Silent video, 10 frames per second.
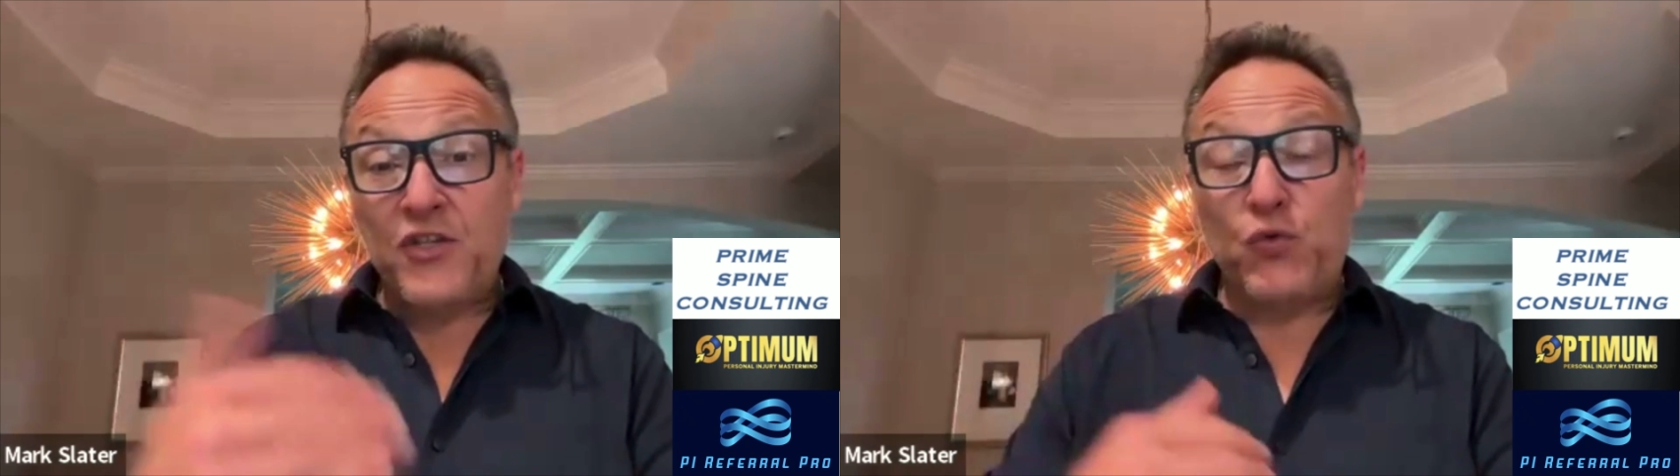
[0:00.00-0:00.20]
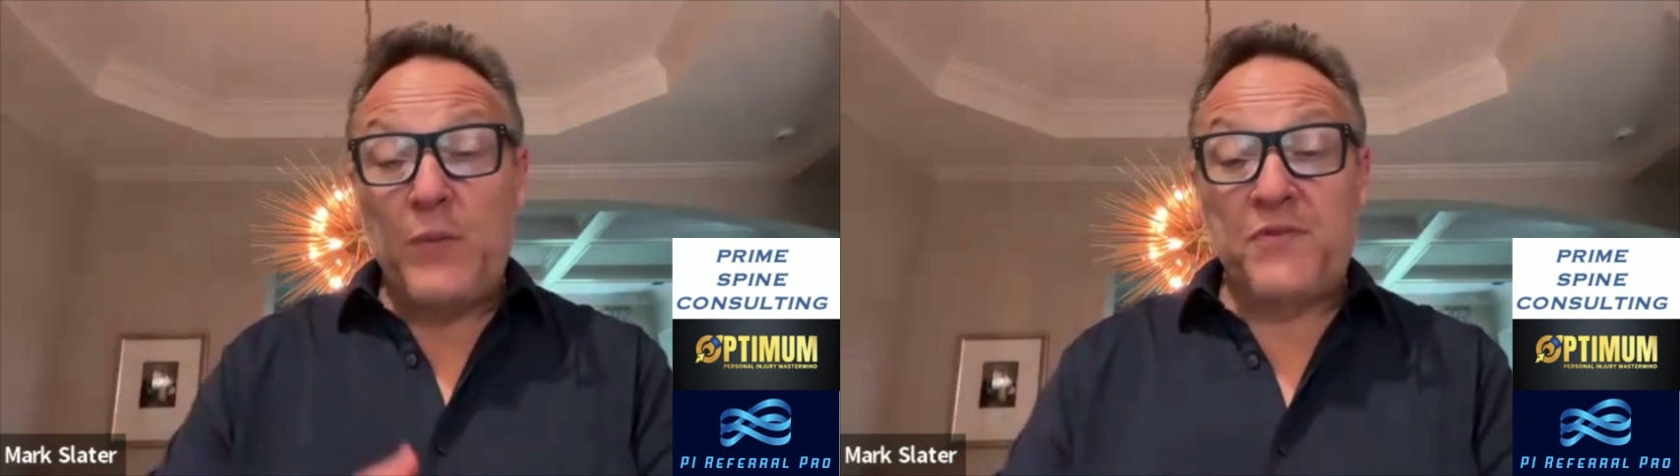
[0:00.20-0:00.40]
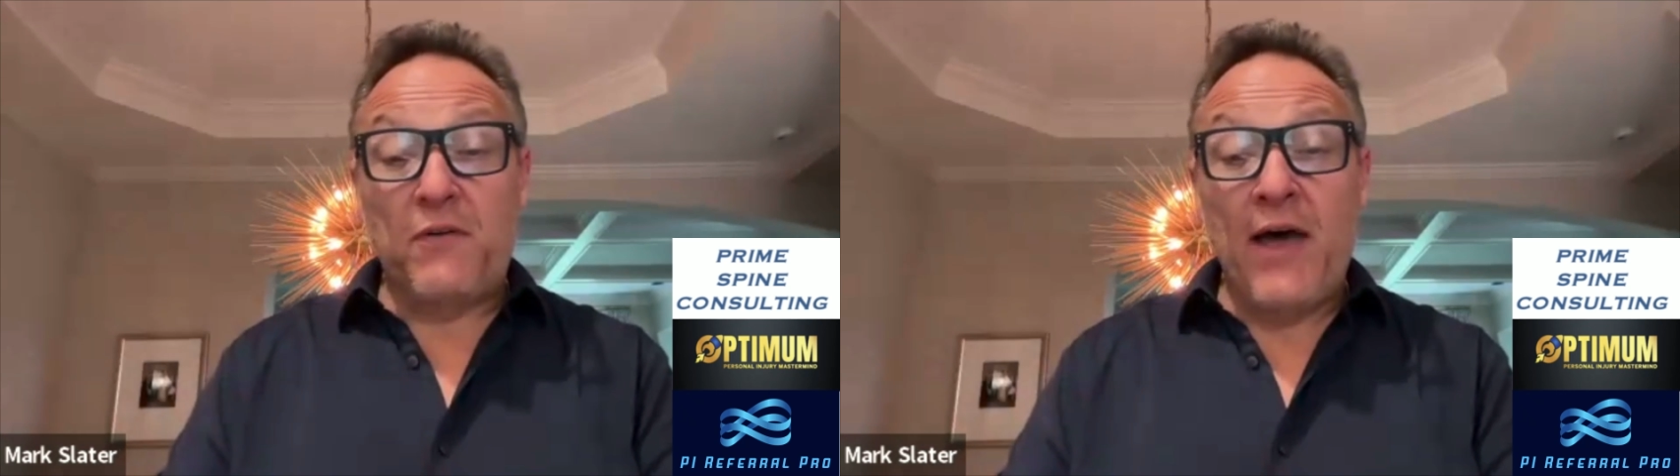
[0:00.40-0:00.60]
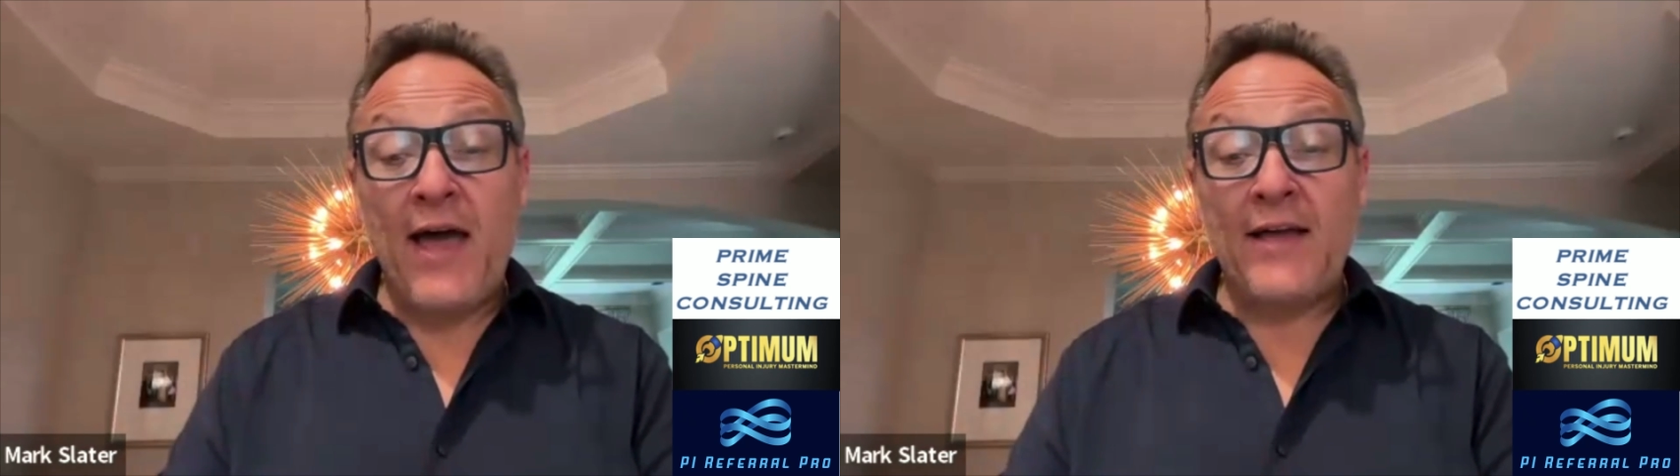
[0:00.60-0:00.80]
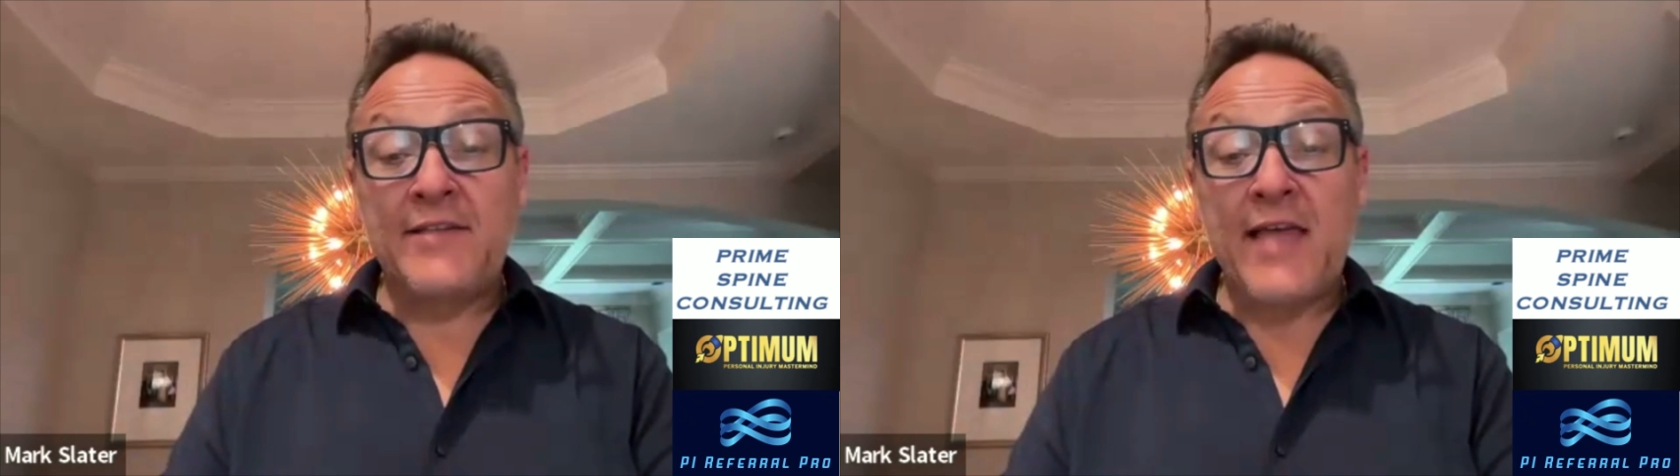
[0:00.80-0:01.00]
of sweeps the
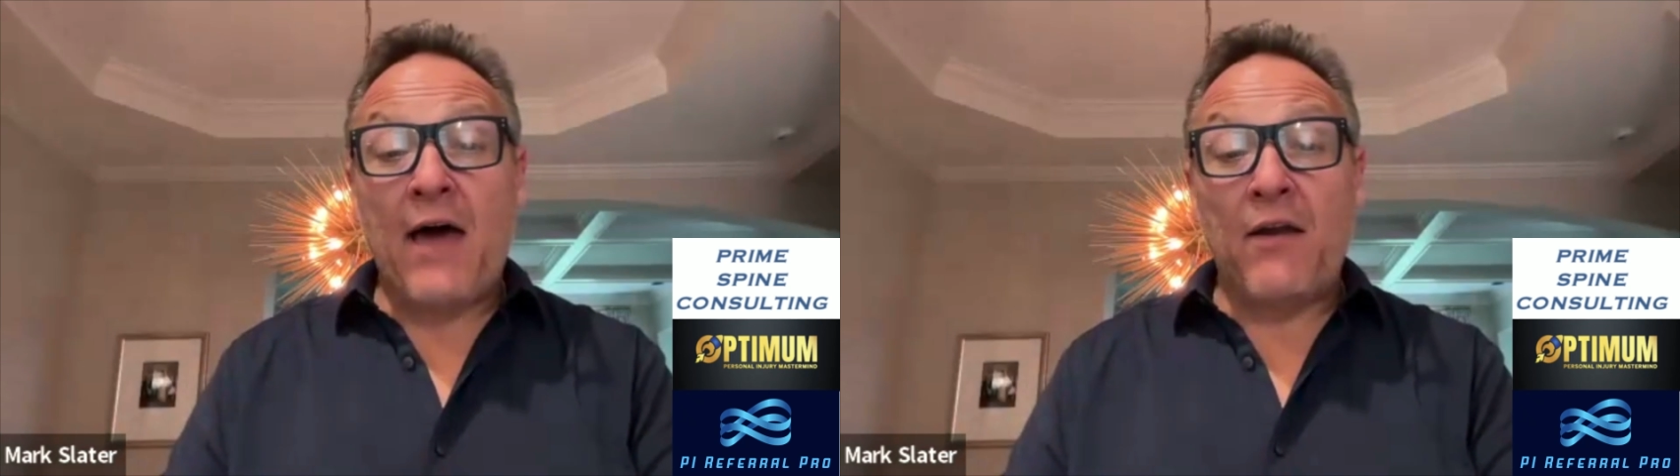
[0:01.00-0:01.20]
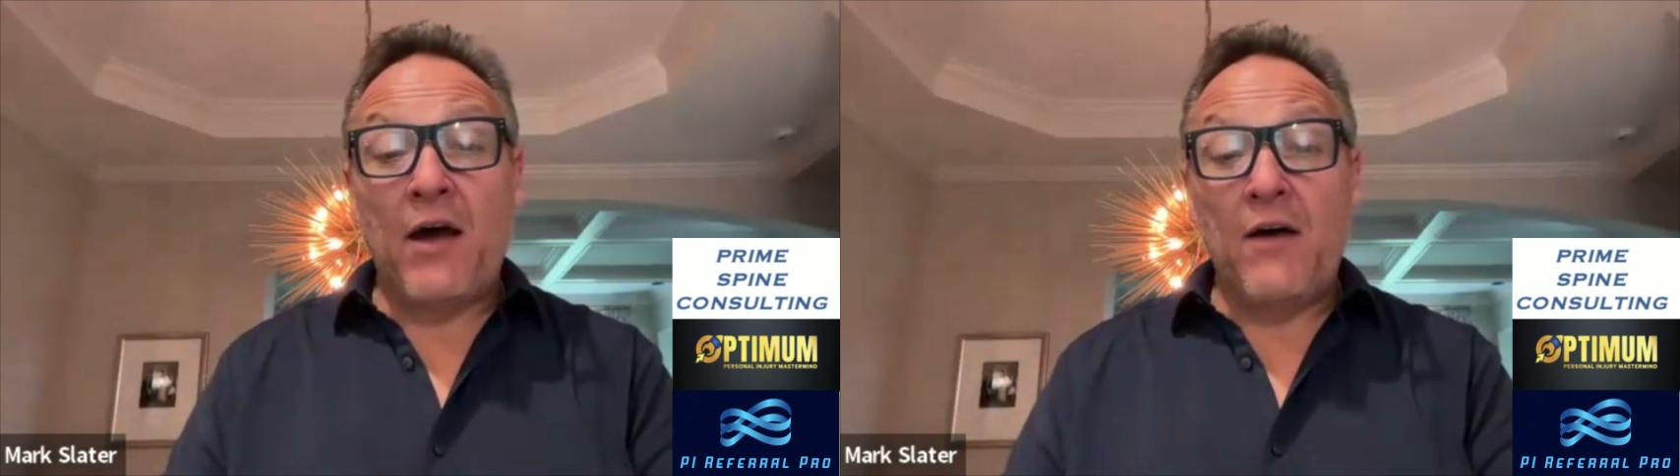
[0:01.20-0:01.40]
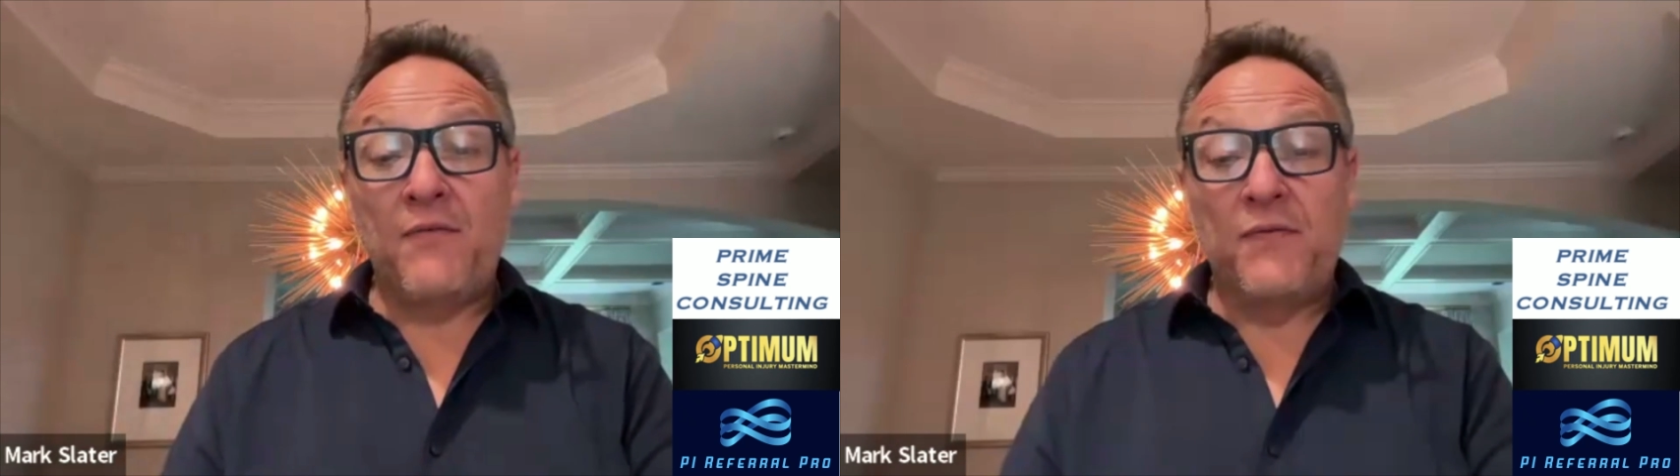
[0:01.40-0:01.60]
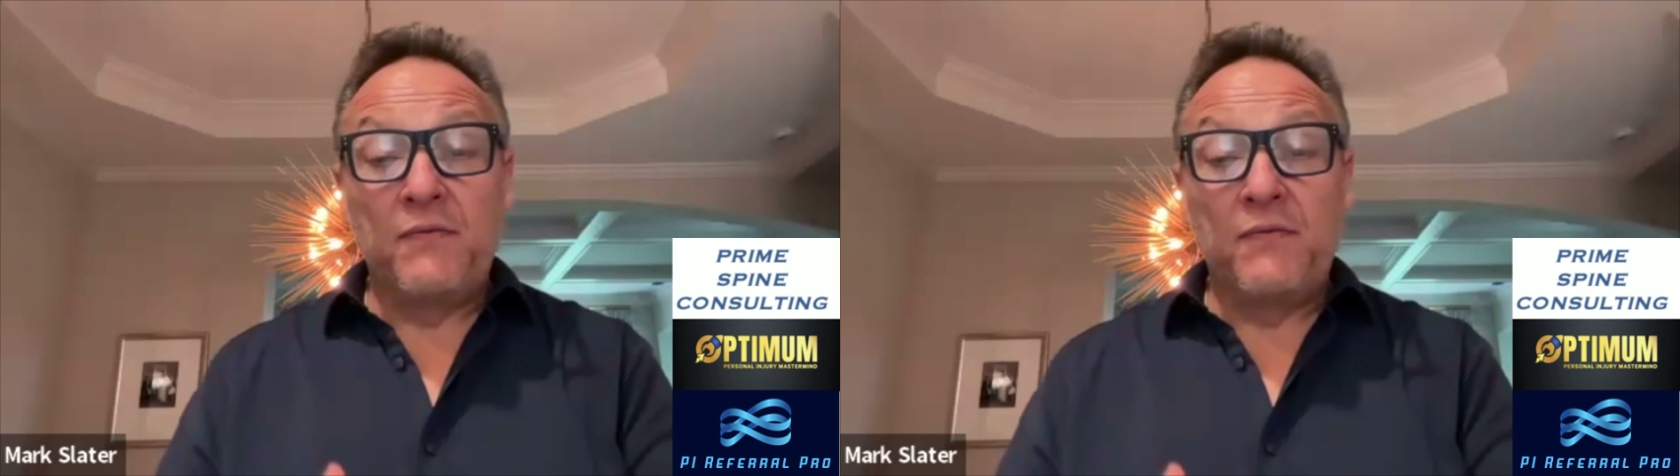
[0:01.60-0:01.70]
legs out of